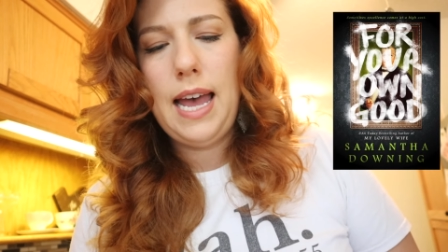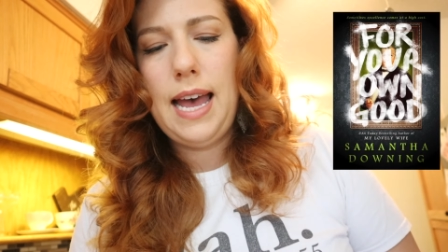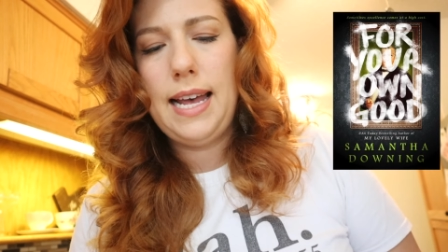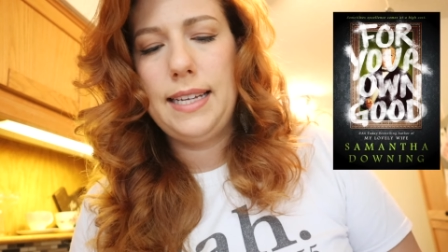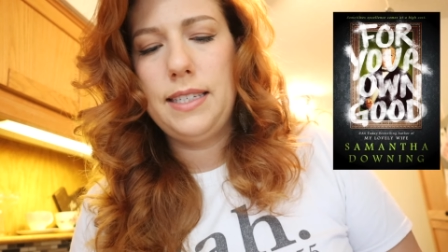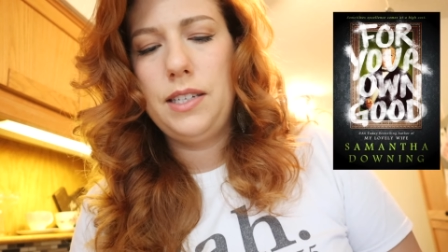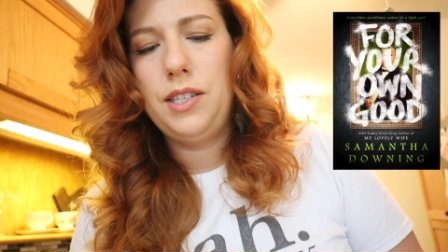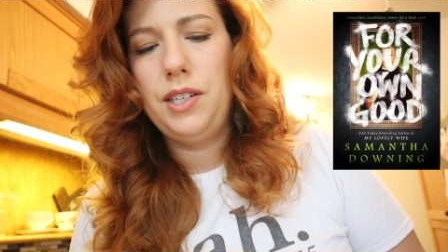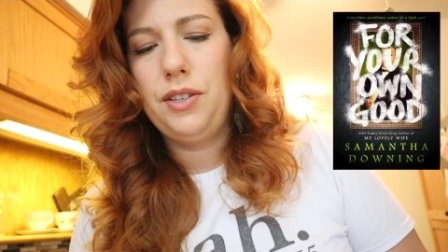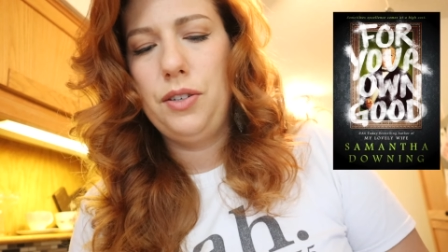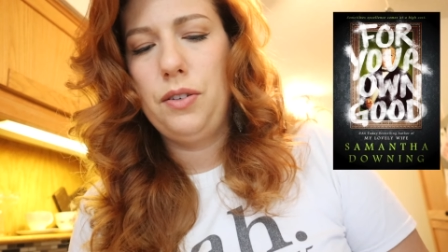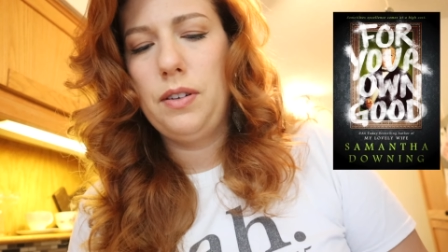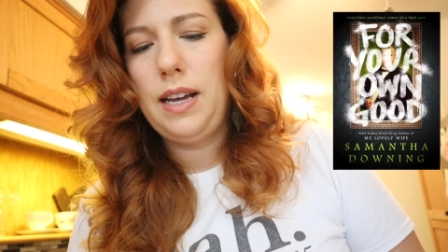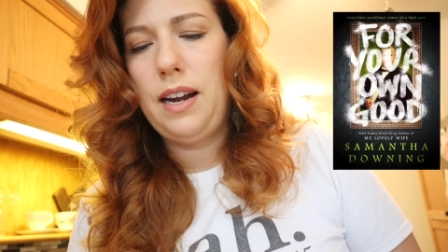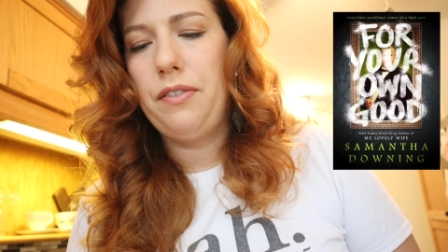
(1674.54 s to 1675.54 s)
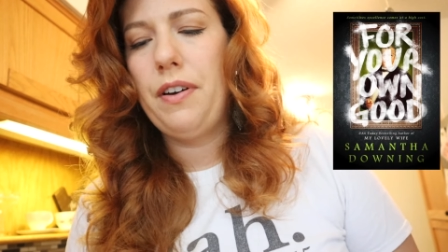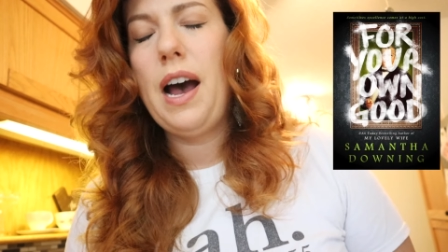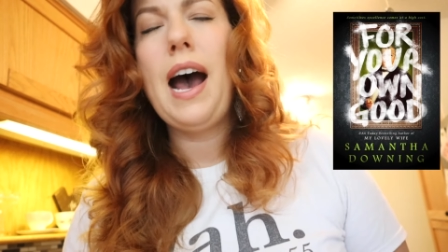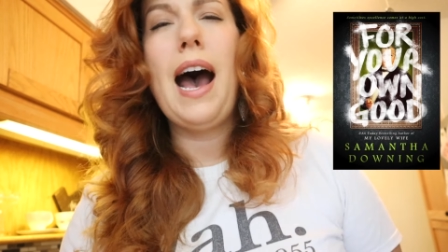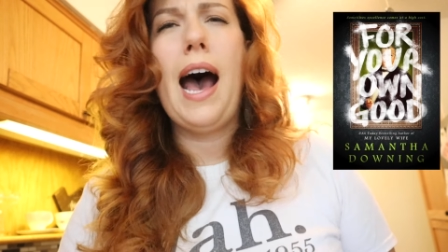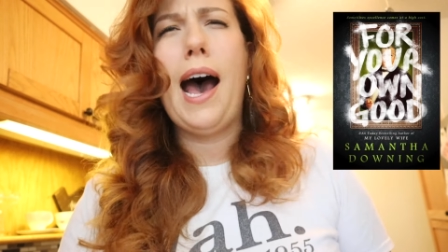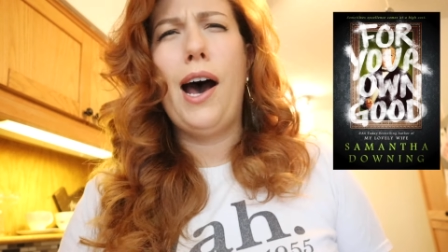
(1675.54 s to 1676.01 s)
as to kind of
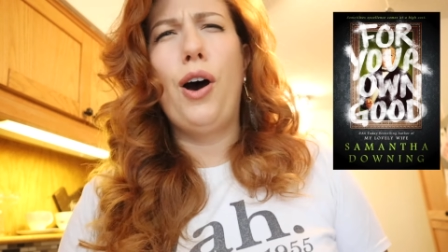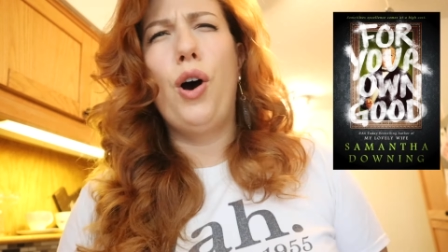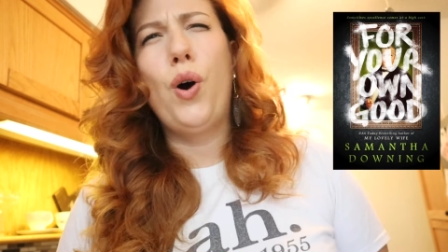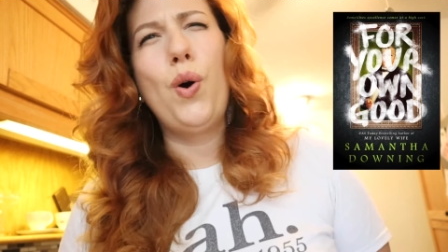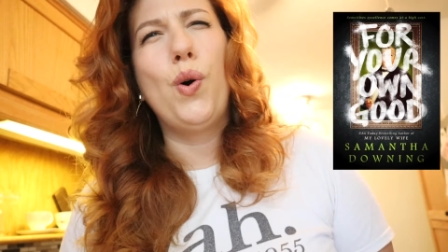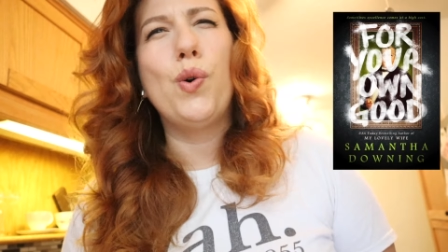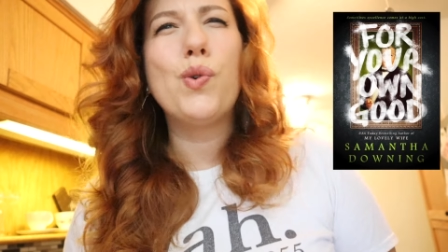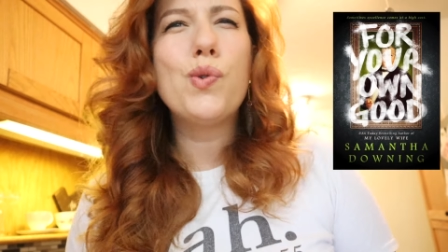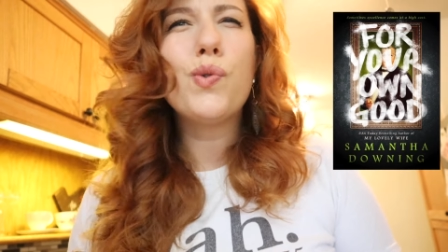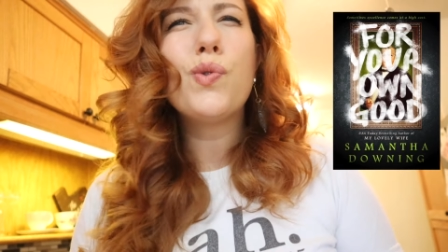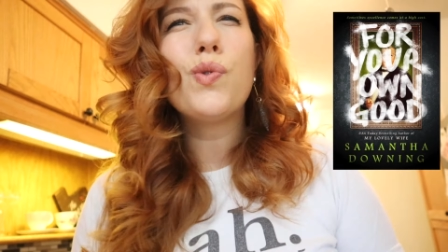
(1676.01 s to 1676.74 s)
how